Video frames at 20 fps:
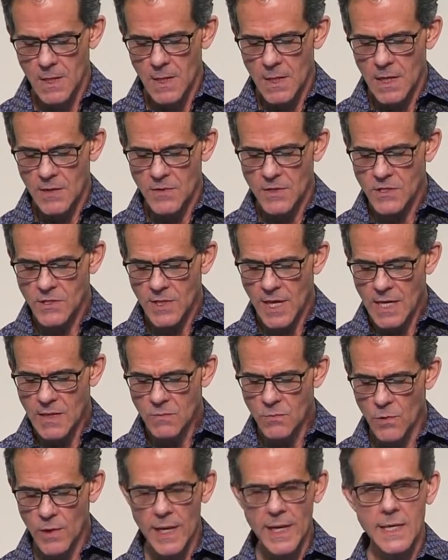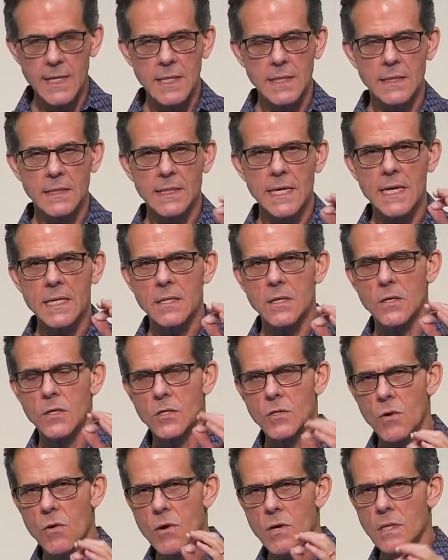In the same way, let
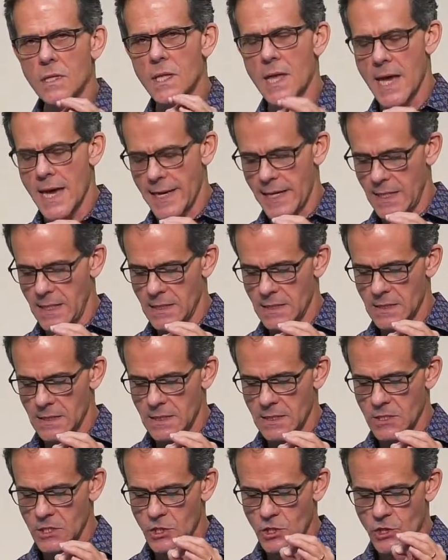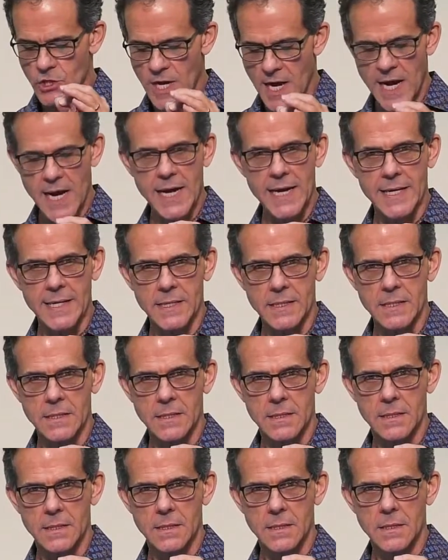your light shine
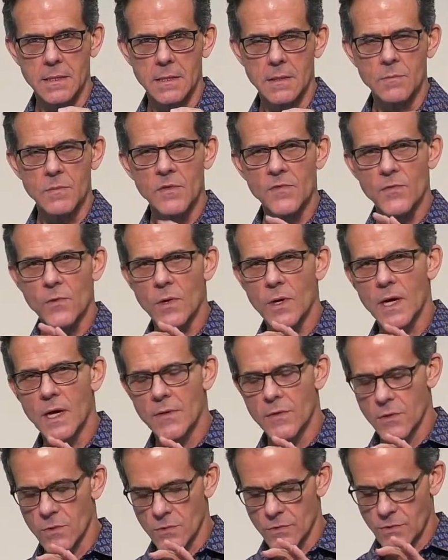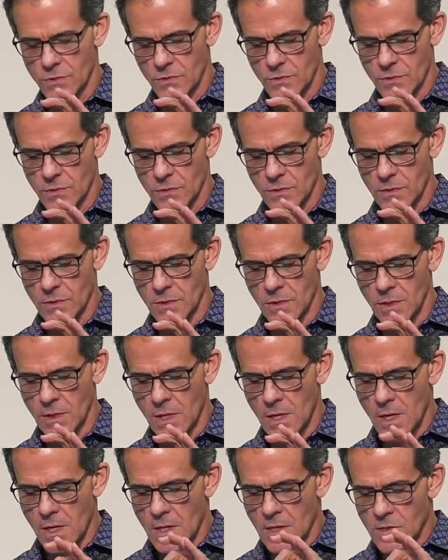before others,
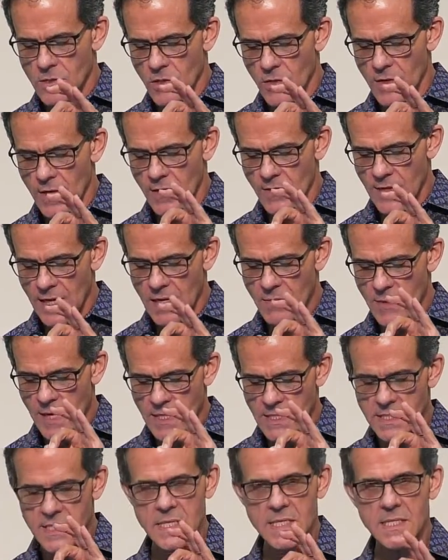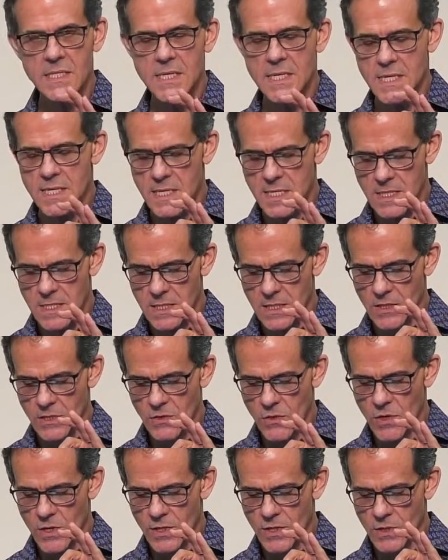so that they may see
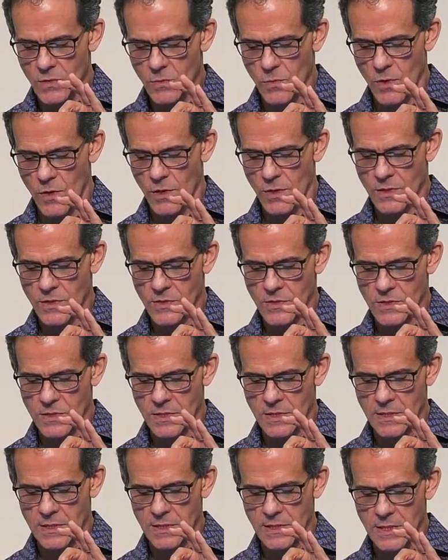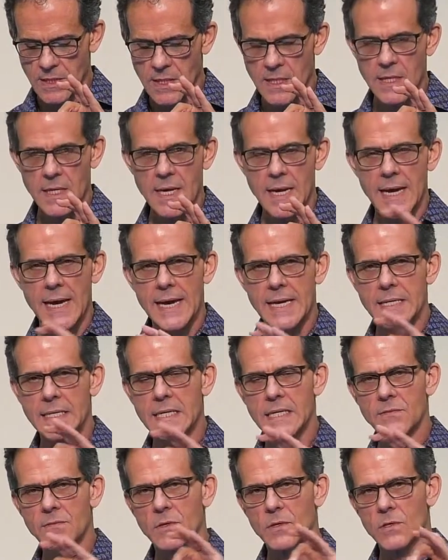your good works and
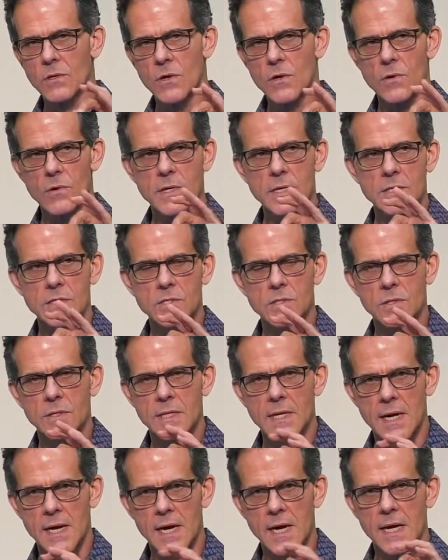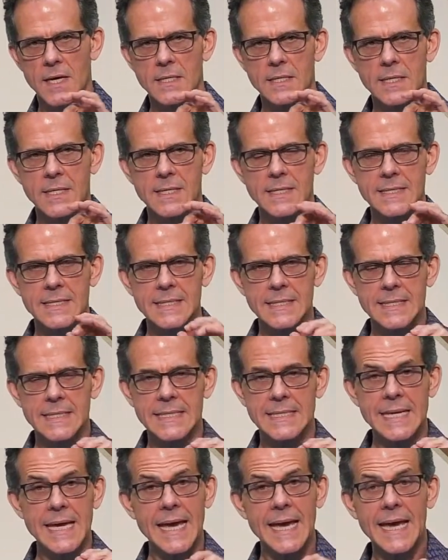give glory to God
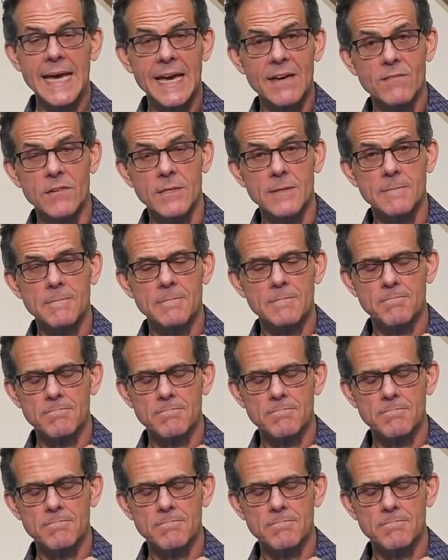in heaven."